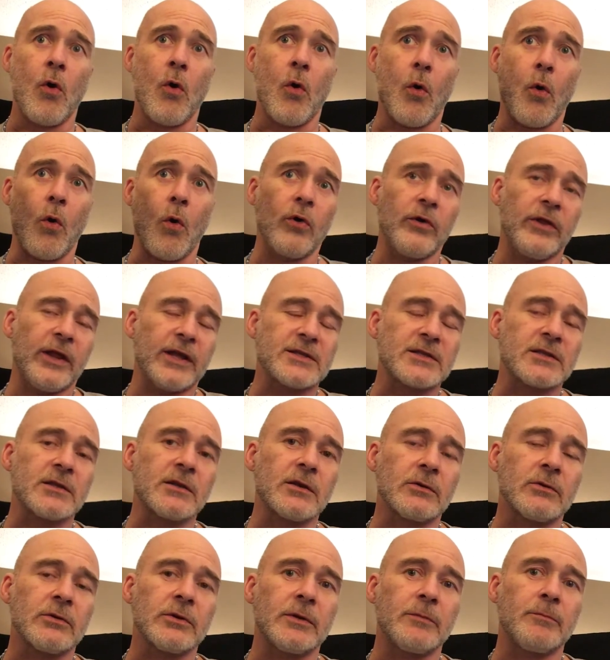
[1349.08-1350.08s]
or that's
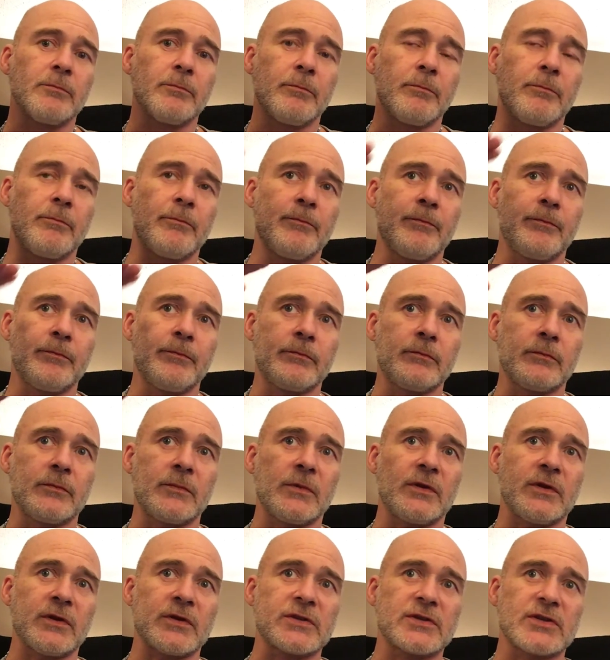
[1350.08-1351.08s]
literally
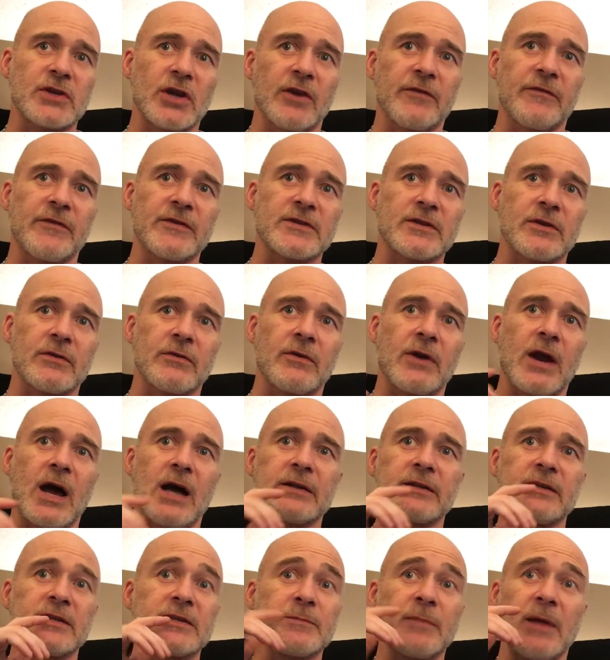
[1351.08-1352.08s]
the surface of the rock
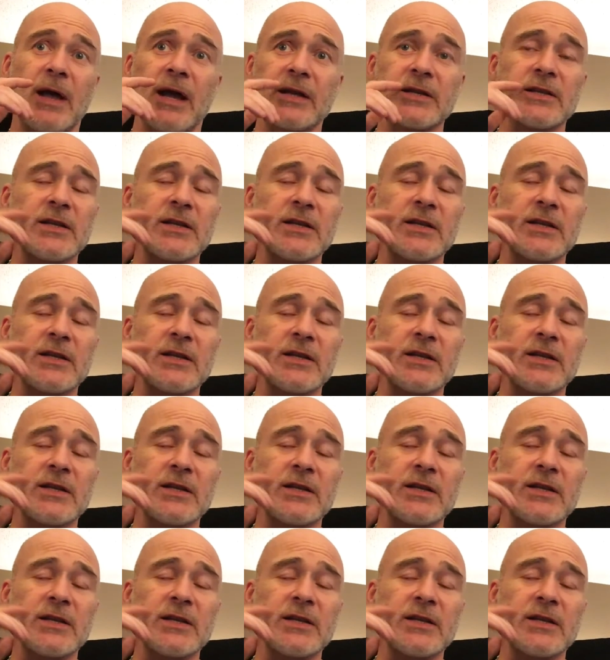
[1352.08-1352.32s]
that's black.